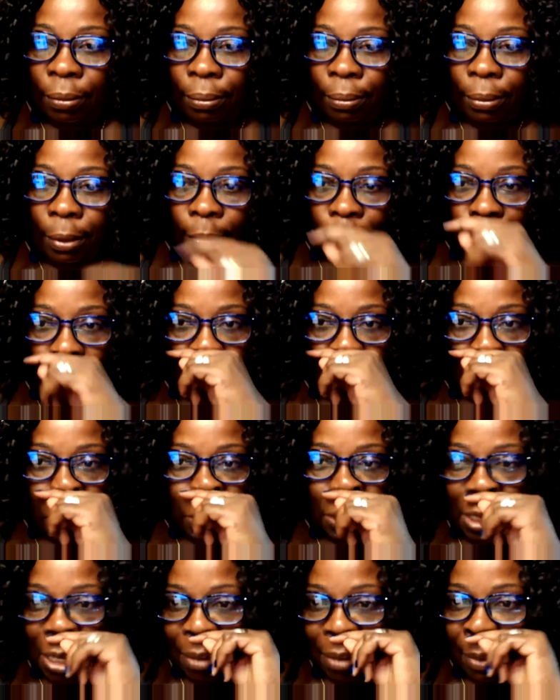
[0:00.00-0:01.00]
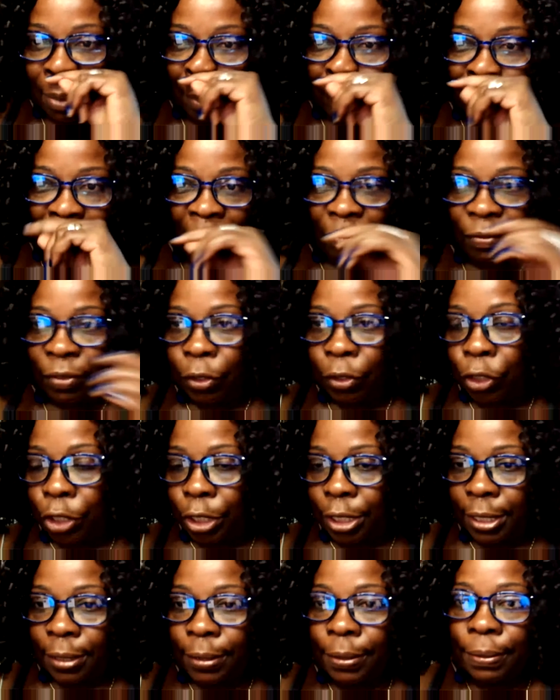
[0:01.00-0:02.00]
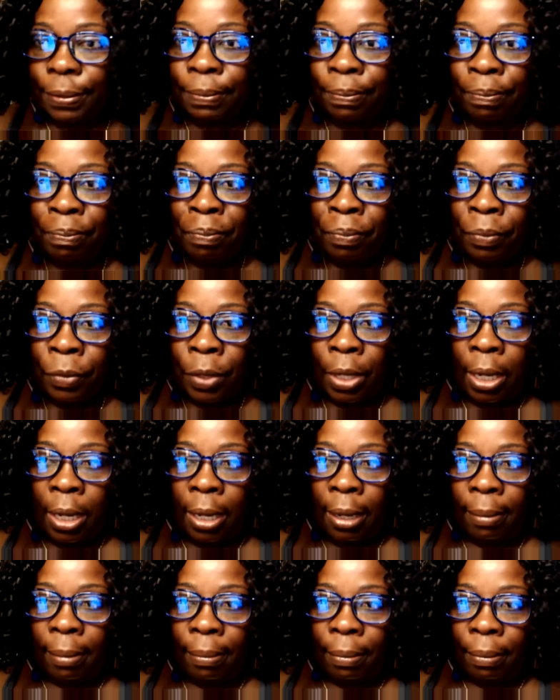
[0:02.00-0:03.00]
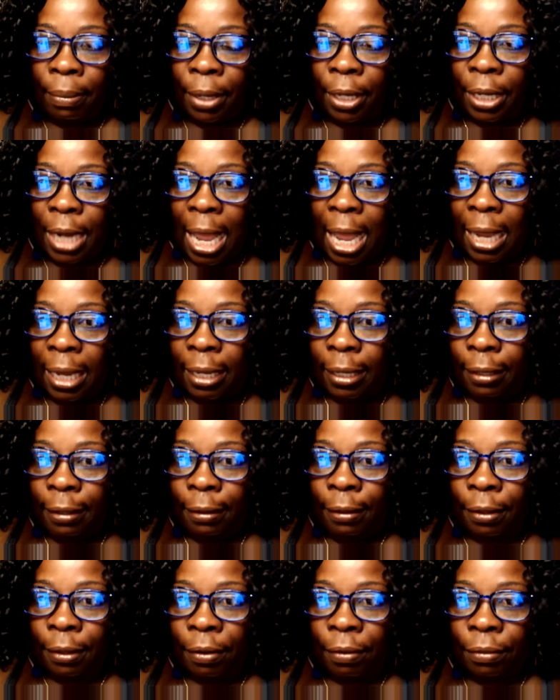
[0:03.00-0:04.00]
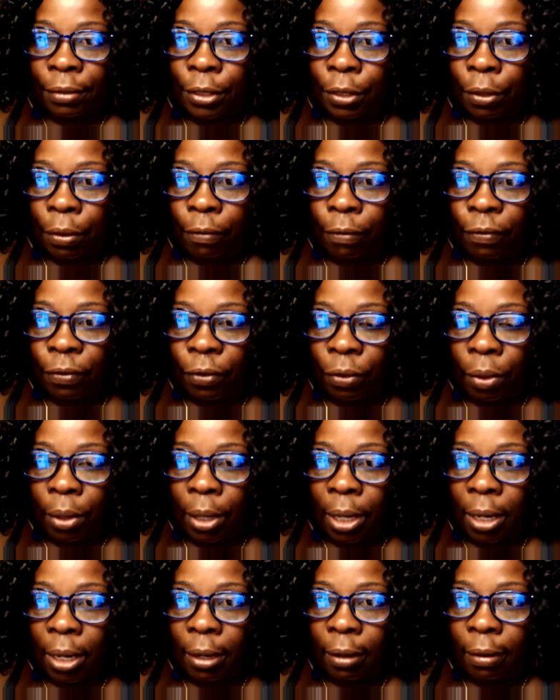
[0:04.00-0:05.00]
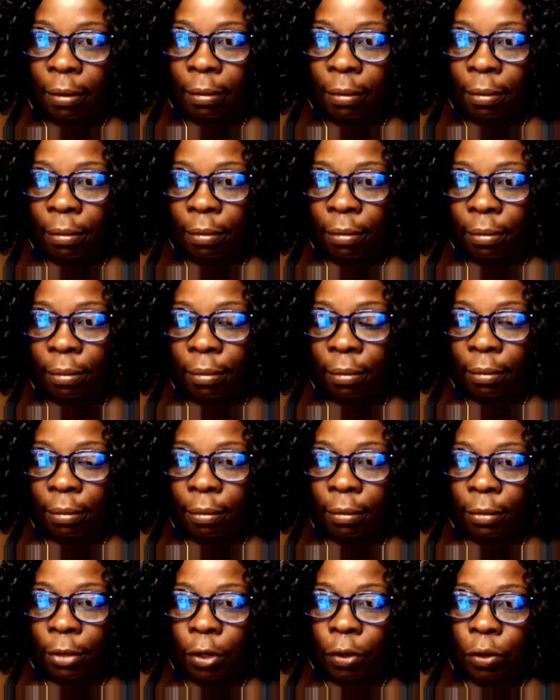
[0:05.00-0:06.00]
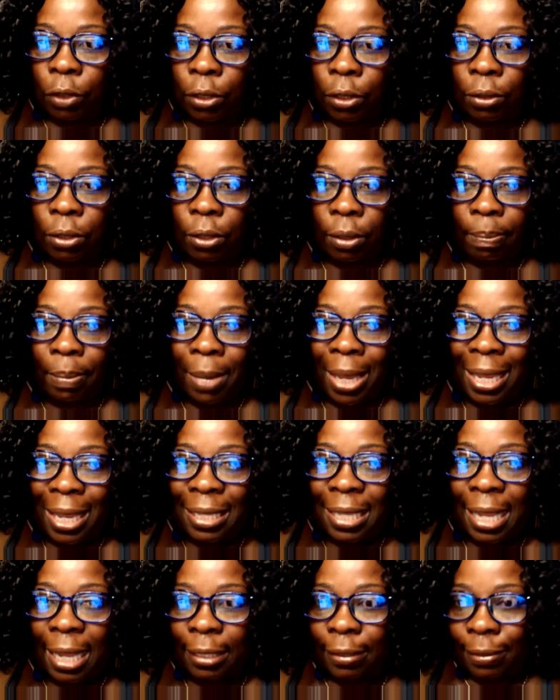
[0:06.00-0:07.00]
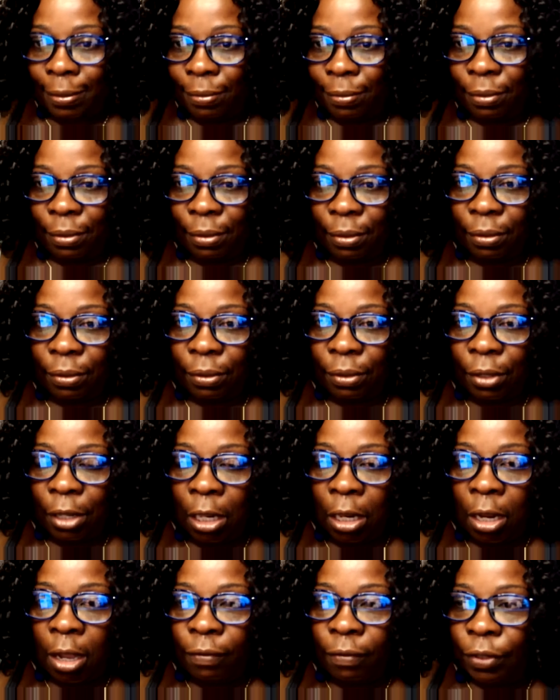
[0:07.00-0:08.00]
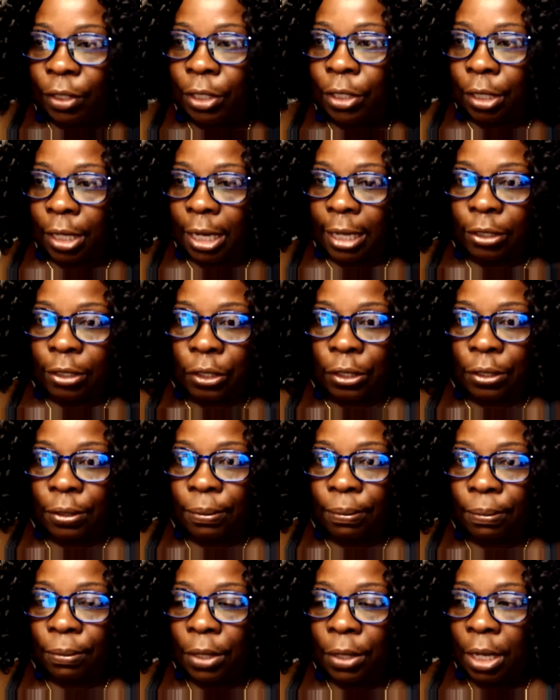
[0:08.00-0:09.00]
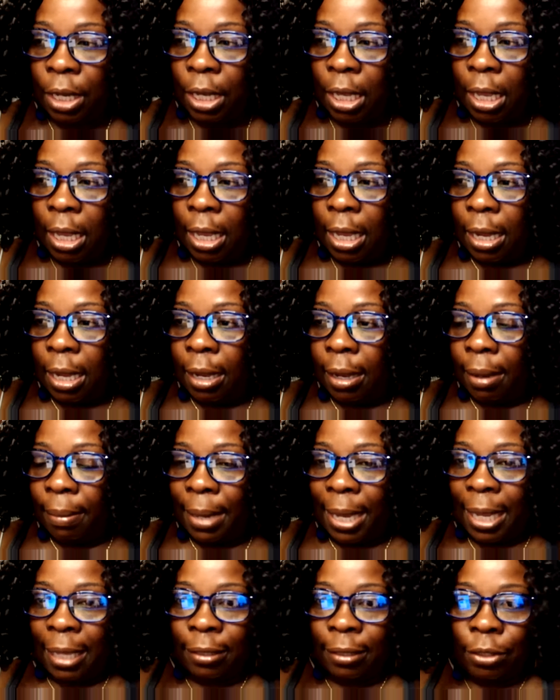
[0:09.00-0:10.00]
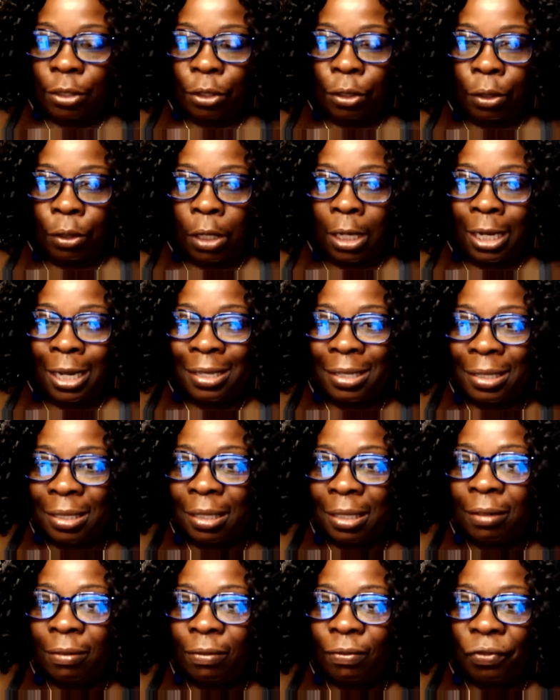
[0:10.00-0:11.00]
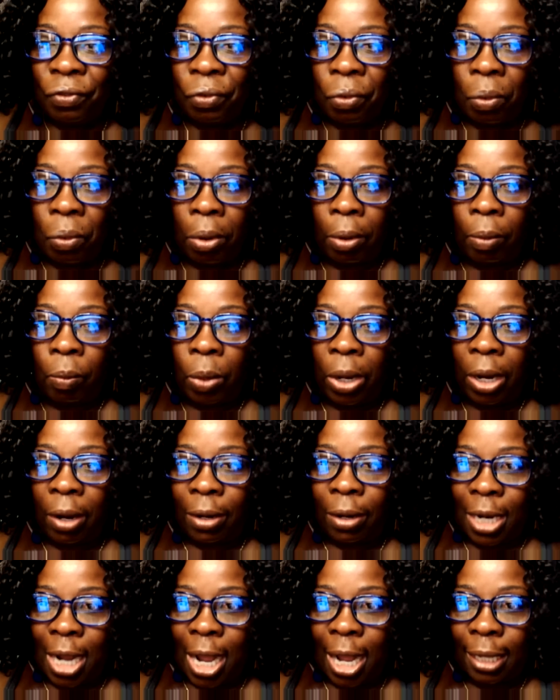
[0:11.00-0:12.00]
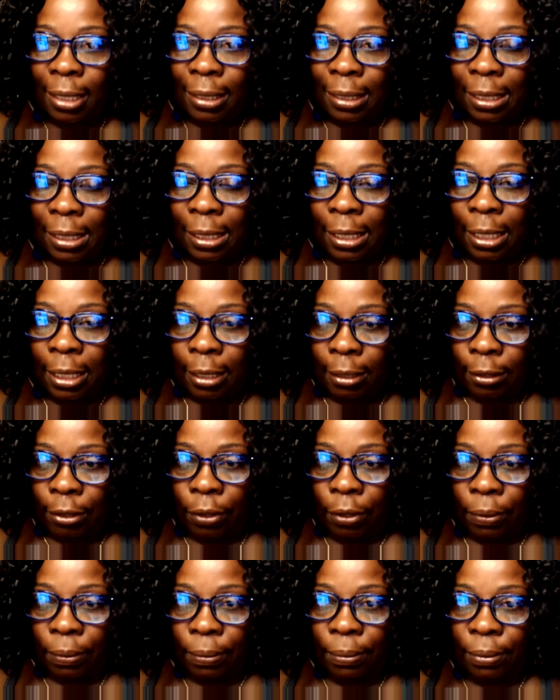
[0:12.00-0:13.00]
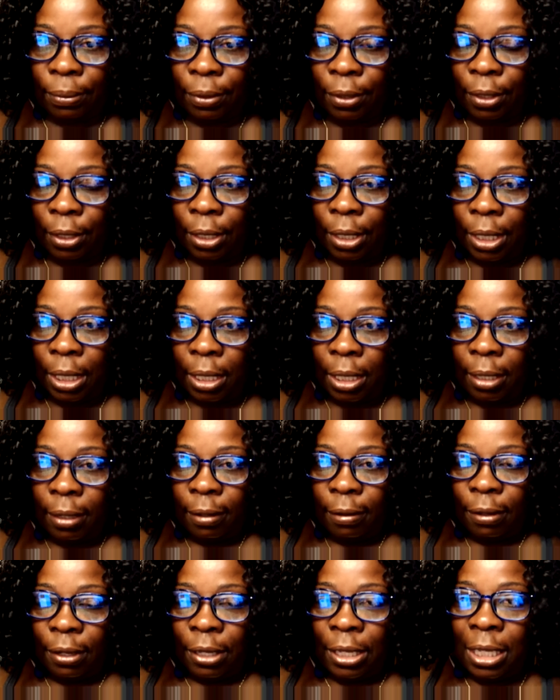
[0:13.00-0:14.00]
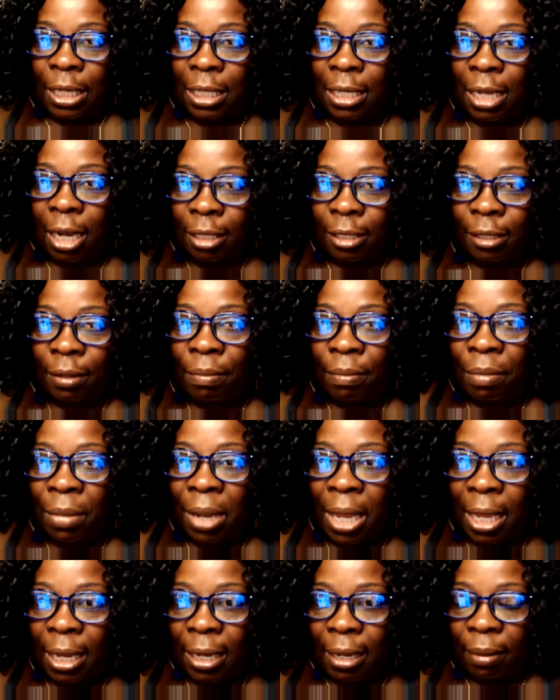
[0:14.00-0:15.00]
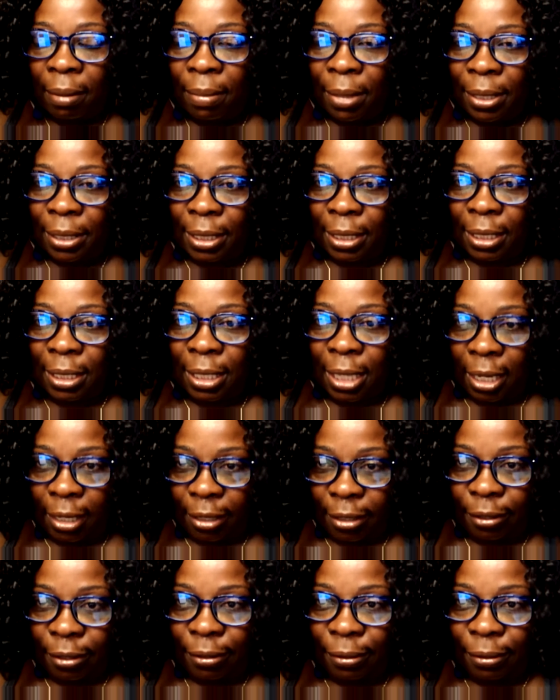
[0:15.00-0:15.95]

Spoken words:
of course, I believe in Jesus, but so for to make that loving connection, and to listen for where God is leading you. He doesn't make a mistake.